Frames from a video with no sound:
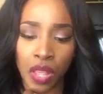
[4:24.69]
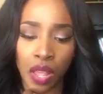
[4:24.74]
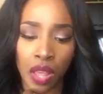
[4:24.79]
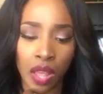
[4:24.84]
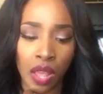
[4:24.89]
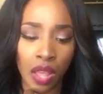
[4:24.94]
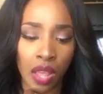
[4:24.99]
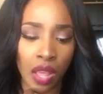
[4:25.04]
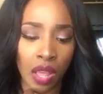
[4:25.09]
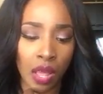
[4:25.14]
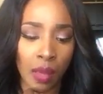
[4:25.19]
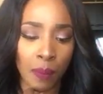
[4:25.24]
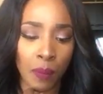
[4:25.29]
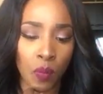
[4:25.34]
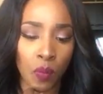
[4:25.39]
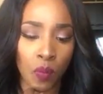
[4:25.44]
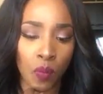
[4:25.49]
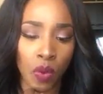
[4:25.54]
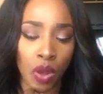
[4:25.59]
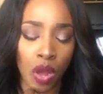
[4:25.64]

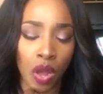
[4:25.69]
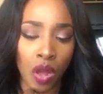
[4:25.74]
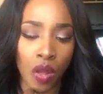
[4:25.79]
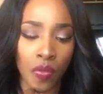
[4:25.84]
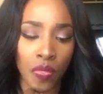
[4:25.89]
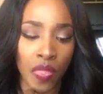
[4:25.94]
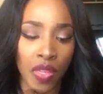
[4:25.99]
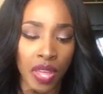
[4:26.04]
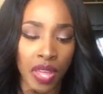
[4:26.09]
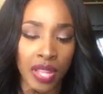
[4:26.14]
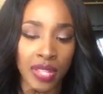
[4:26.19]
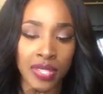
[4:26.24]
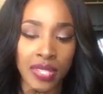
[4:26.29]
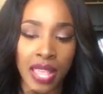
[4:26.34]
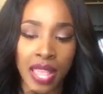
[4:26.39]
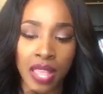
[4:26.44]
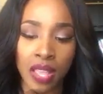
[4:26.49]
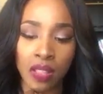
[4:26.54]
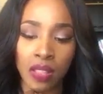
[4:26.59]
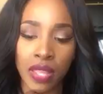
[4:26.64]
on the
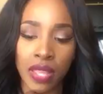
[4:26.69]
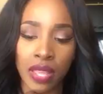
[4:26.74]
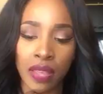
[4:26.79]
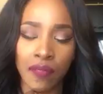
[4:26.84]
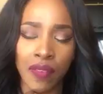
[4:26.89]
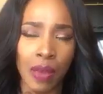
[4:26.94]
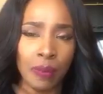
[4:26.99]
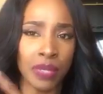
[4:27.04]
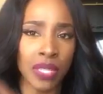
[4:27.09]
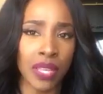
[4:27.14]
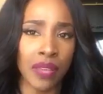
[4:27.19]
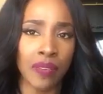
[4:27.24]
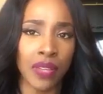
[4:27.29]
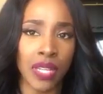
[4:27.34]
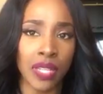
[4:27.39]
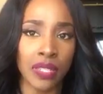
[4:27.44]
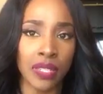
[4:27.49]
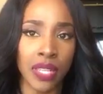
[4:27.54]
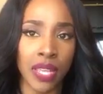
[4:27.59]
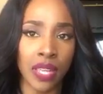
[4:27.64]
tangling if I was giving
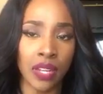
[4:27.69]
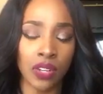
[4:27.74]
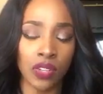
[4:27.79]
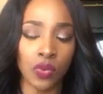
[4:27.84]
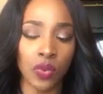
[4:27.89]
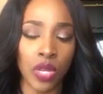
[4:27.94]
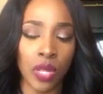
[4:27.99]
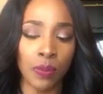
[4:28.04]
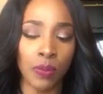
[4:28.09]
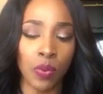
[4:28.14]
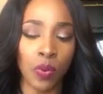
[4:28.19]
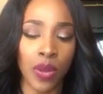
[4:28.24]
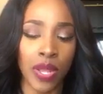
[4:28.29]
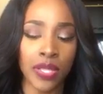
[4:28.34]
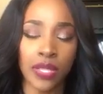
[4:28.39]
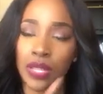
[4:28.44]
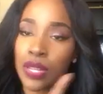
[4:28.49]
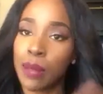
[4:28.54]
it 10 or 20 points.